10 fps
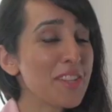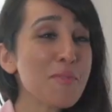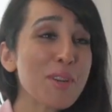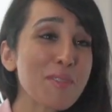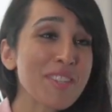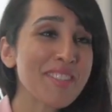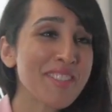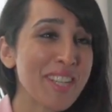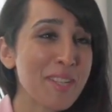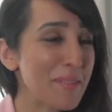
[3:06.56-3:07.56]
And you worked with
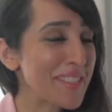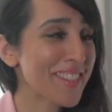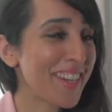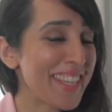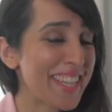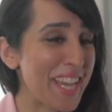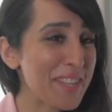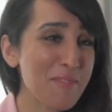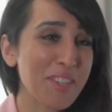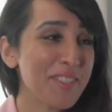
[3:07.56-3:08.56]
Sanjay Leela Bhansali
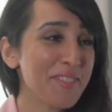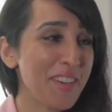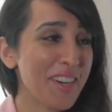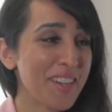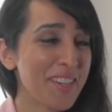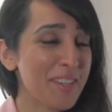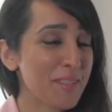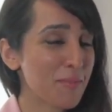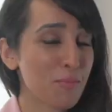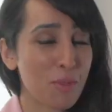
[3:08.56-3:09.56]
again, one
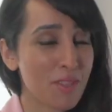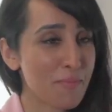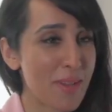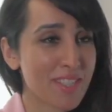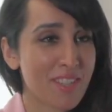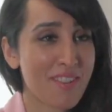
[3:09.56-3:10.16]
of the best